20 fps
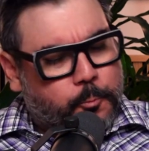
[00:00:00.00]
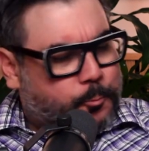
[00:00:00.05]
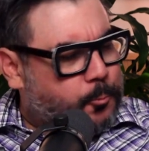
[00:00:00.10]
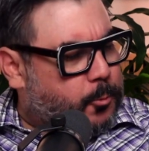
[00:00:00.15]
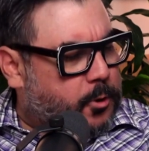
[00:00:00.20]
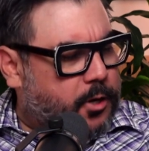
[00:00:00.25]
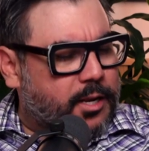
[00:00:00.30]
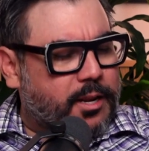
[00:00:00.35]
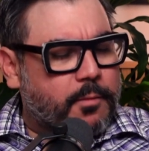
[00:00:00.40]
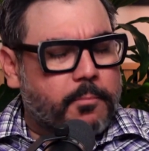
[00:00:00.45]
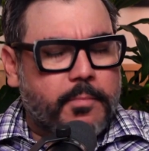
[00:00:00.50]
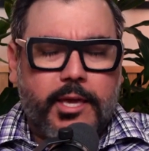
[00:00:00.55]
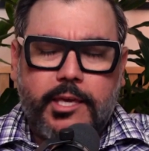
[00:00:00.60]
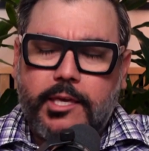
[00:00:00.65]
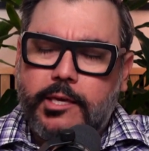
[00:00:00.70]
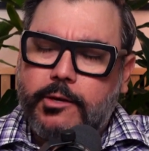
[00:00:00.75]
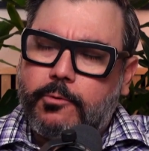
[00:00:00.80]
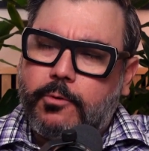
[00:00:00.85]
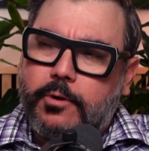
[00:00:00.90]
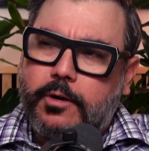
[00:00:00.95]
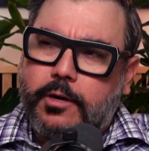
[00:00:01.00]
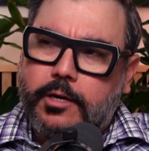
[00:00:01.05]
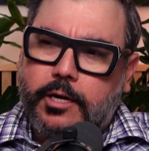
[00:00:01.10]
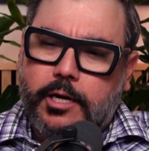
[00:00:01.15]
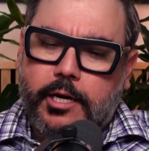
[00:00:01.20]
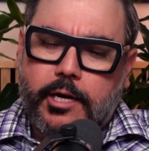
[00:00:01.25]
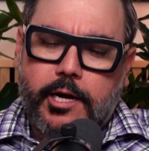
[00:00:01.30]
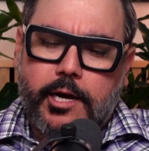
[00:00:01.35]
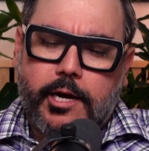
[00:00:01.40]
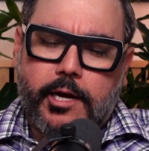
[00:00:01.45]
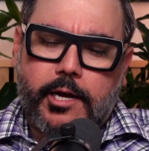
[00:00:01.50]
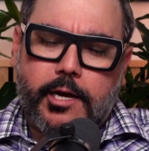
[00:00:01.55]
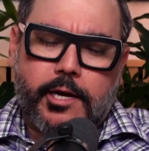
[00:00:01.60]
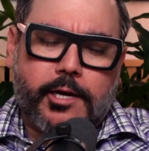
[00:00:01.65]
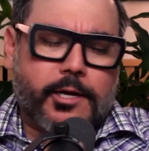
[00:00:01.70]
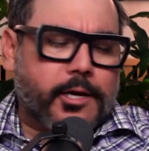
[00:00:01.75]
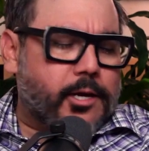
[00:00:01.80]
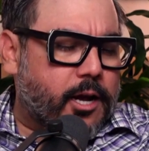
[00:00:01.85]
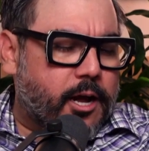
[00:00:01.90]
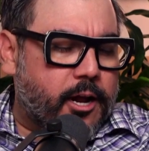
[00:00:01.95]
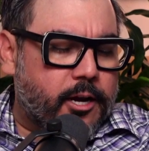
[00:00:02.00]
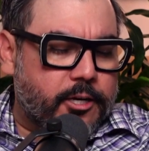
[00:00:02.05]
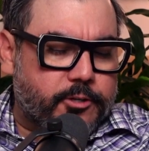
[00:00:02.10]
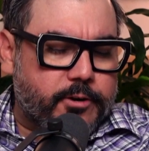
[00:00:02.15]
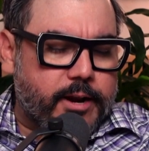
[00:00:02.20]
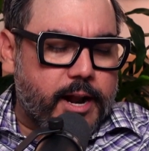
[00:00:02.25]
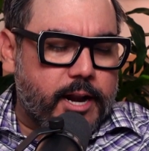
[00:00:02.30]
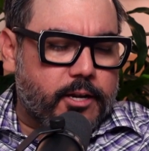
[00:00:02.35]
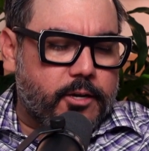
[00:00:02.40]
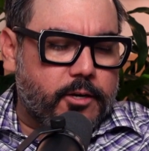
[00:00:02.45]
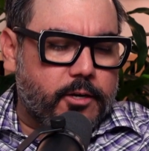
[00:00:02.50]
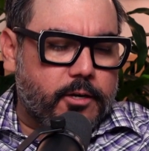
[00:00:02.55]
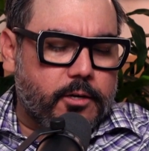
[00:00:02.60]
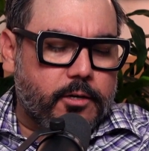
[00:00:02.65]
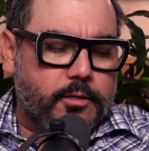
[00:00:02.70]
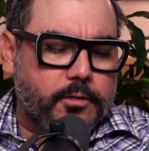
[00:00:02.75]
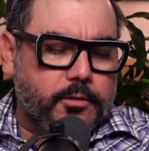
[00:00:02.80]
we're going to make you a contractor.